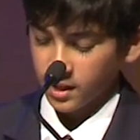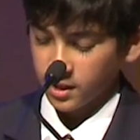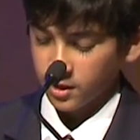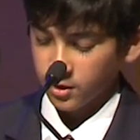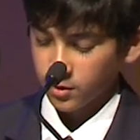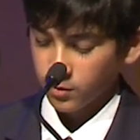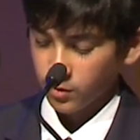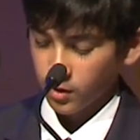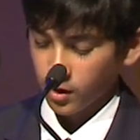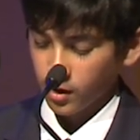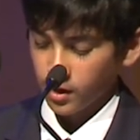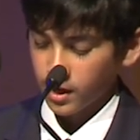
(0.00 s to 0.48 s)

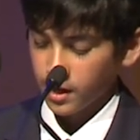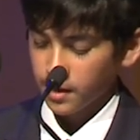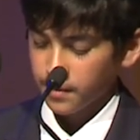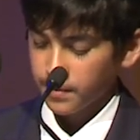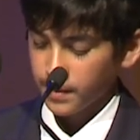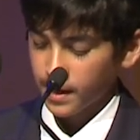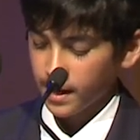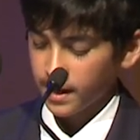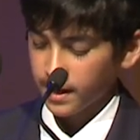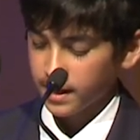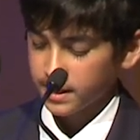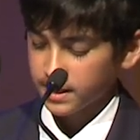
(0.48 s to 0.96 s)
You worry
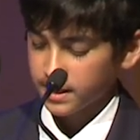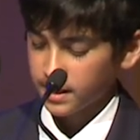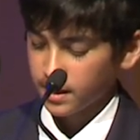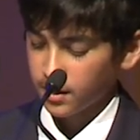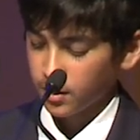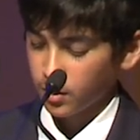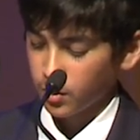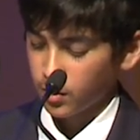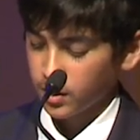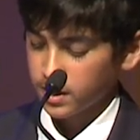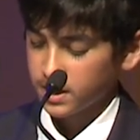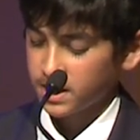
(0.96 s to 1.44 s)
about us
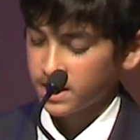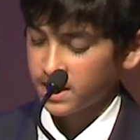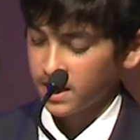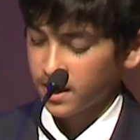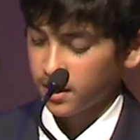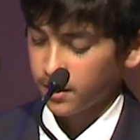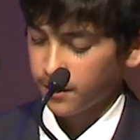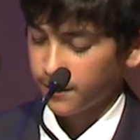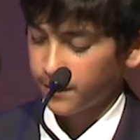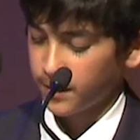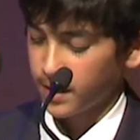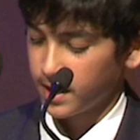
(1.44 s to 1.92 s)
and always
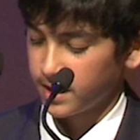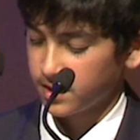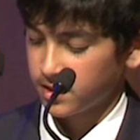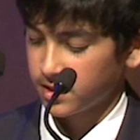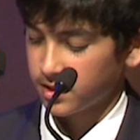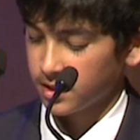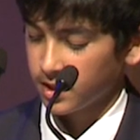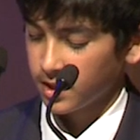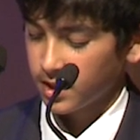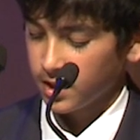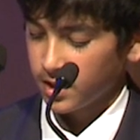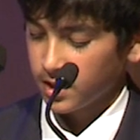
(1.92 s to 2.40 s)
think of ways